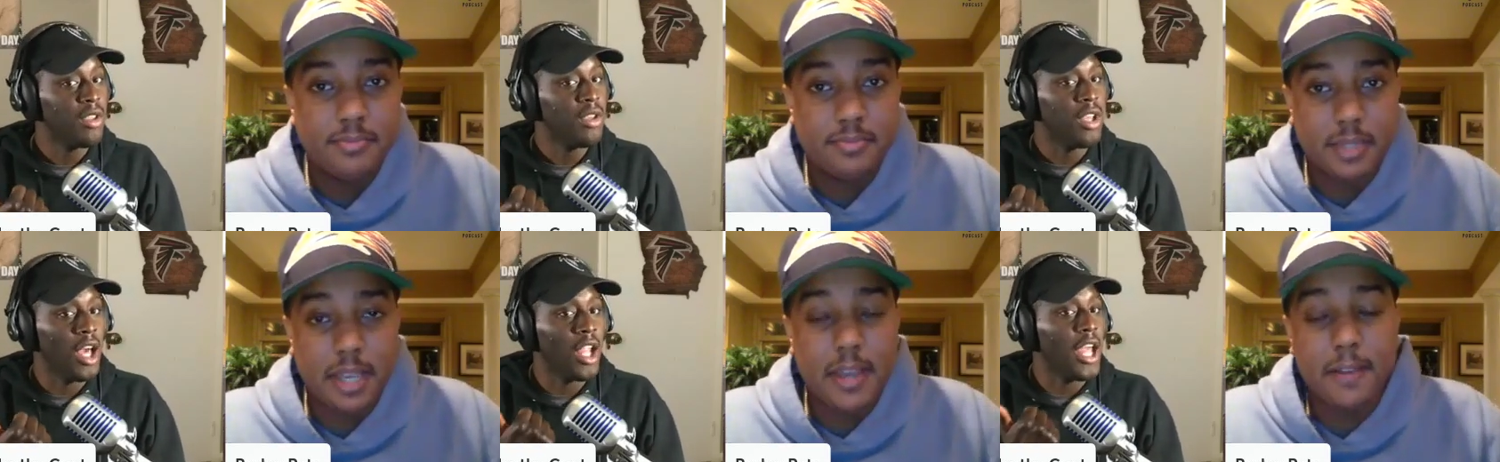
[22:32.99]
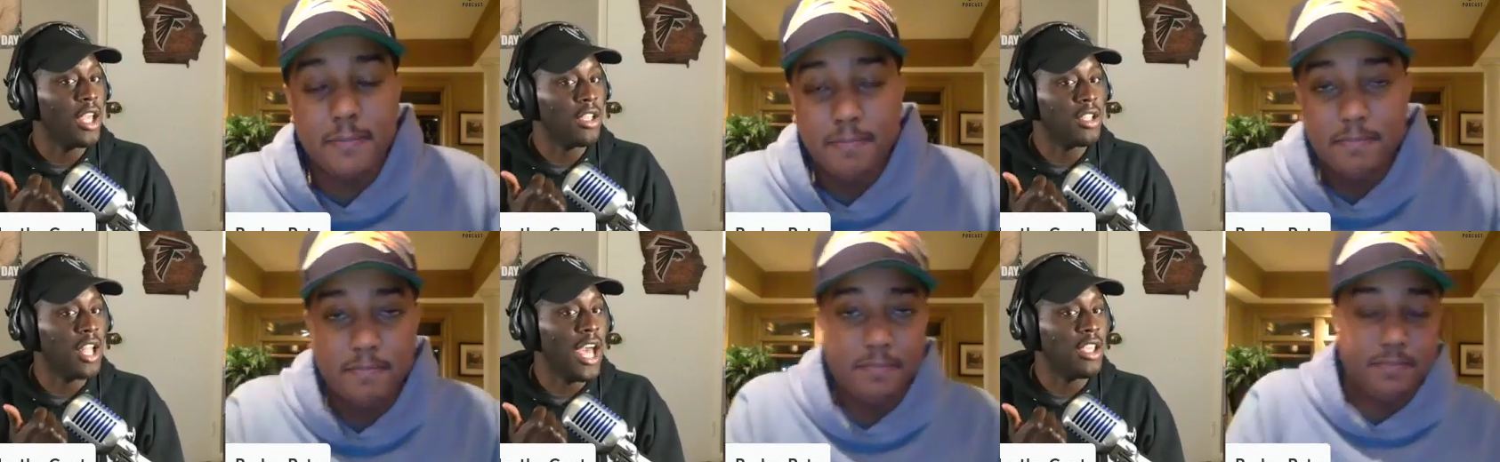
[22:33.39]
Speaker 1: Yeah. Like,
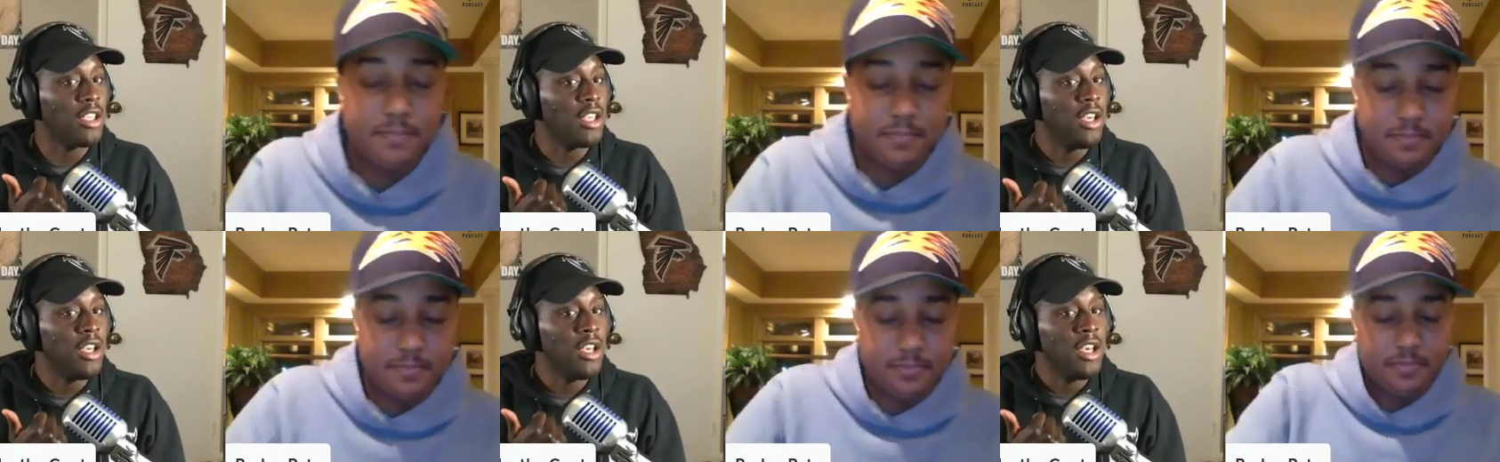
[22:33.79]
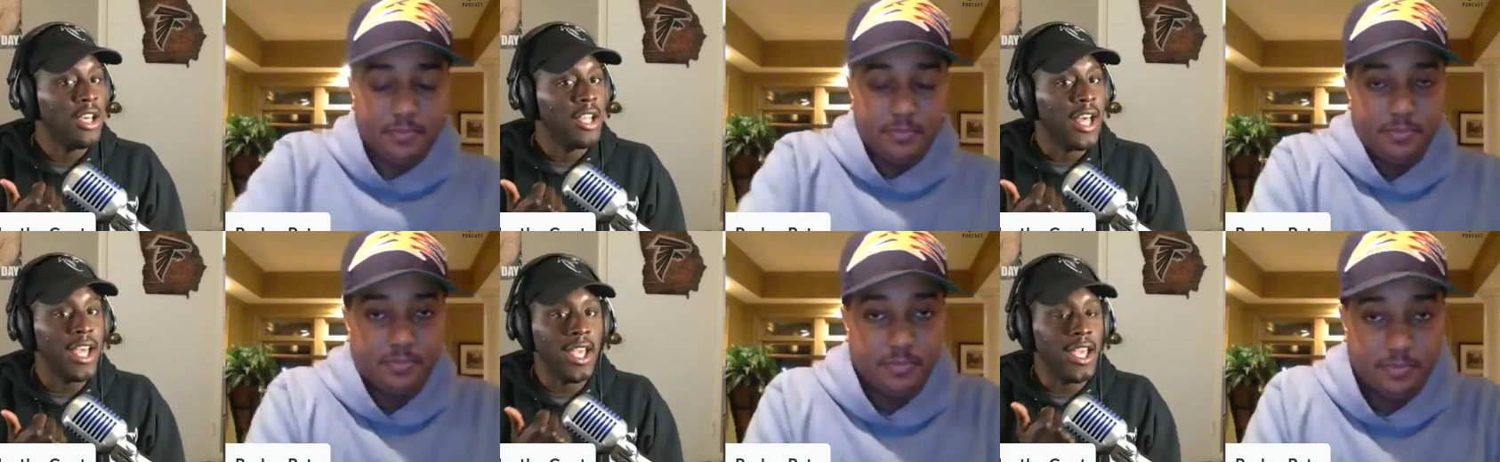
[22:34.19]
like
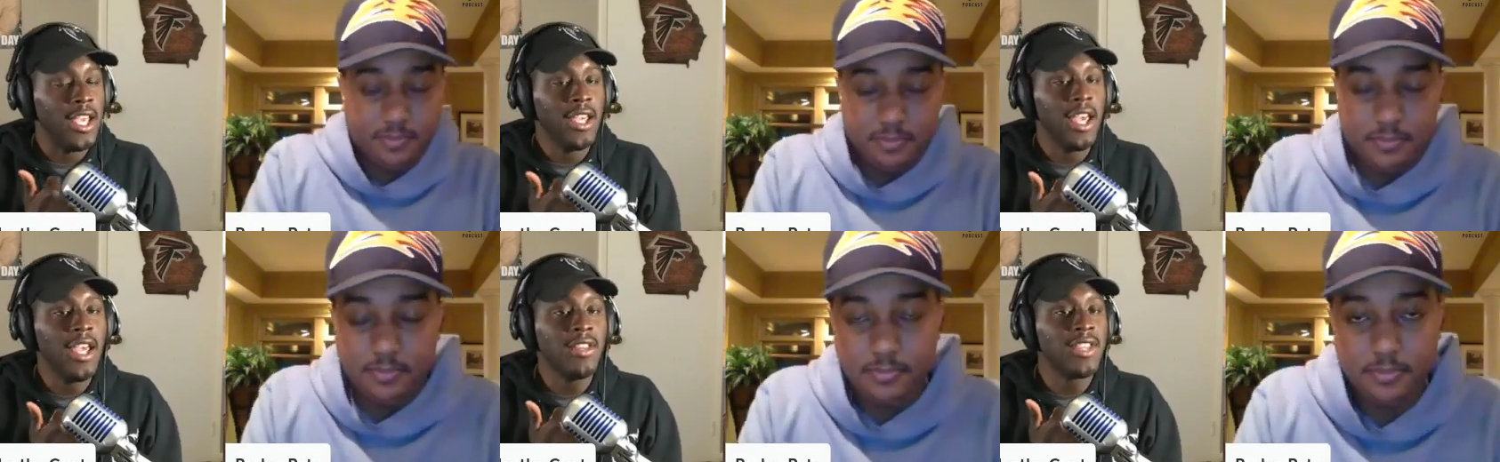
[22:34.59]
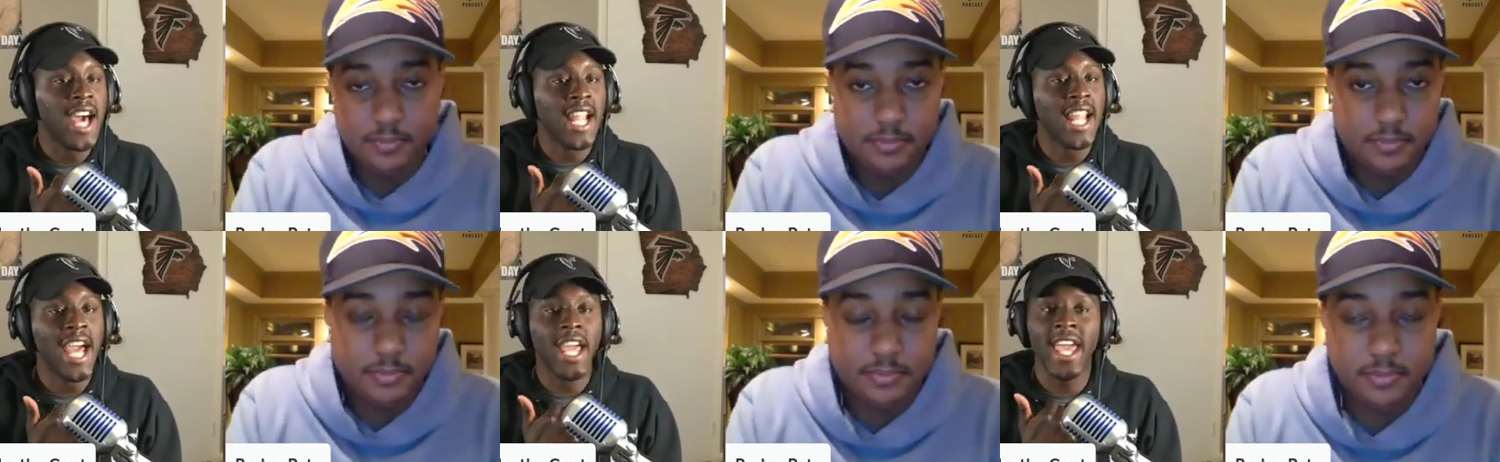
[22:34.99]
he, he's
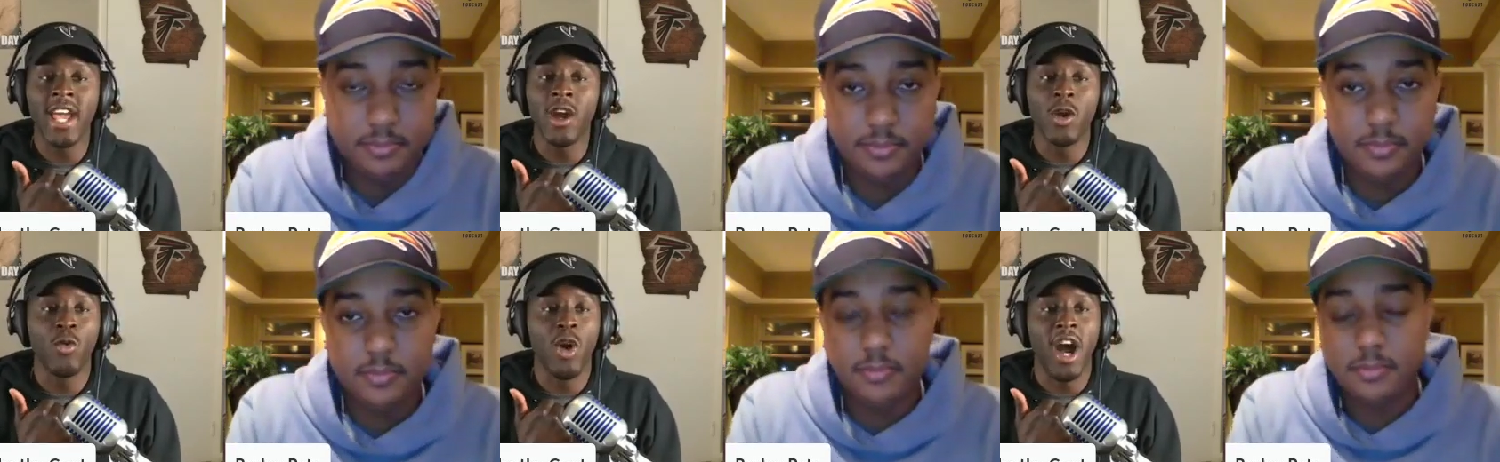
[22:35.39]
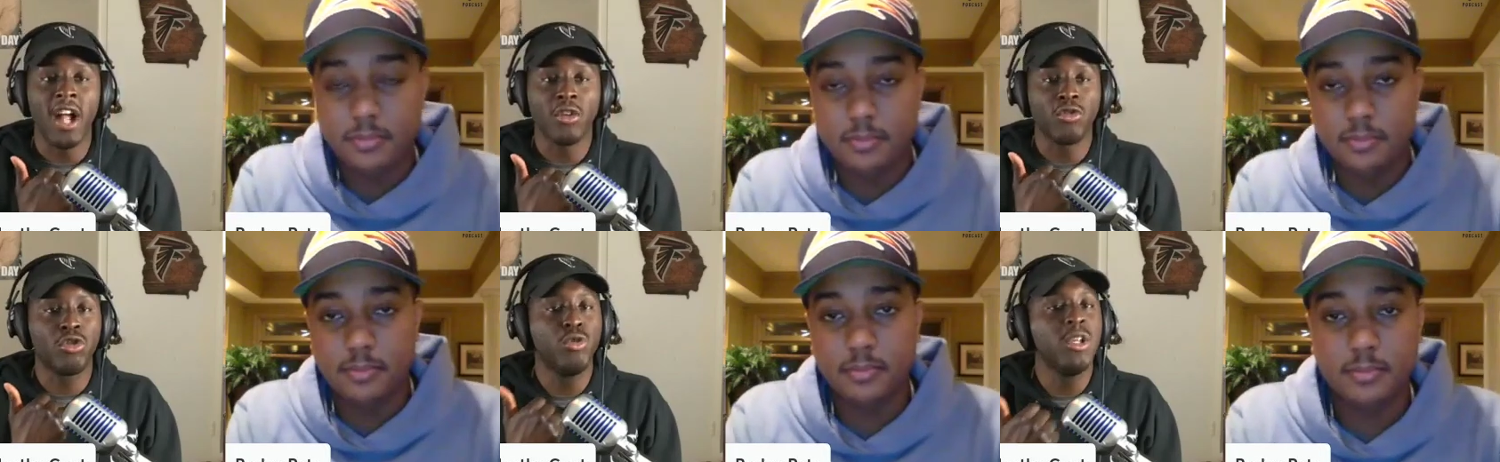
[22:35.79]
not like Aaron
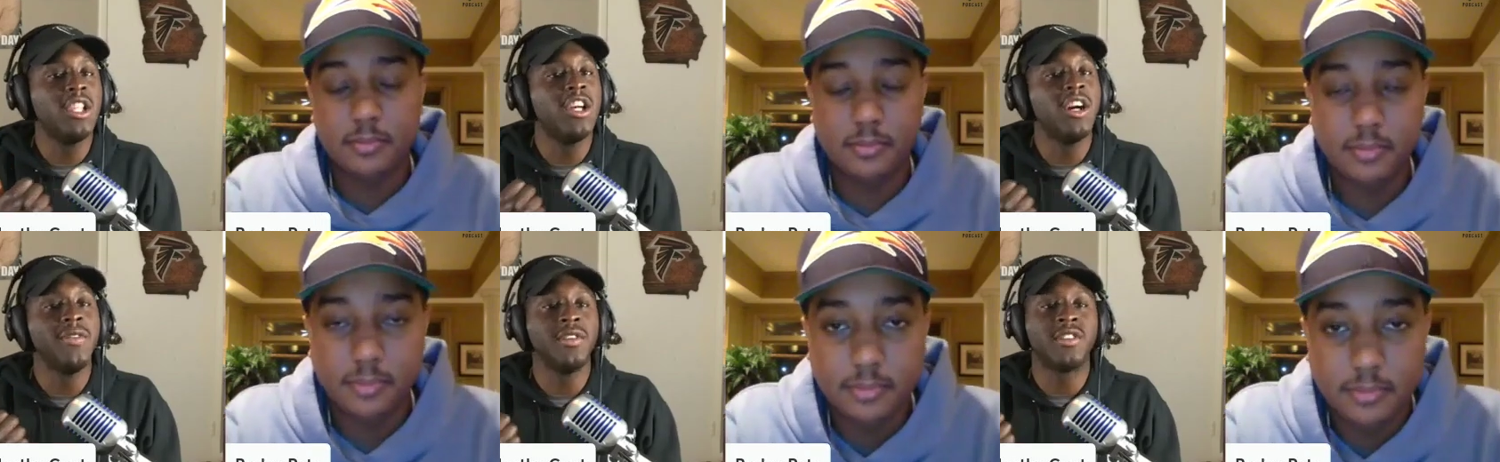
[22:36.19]
Rodgers, who we love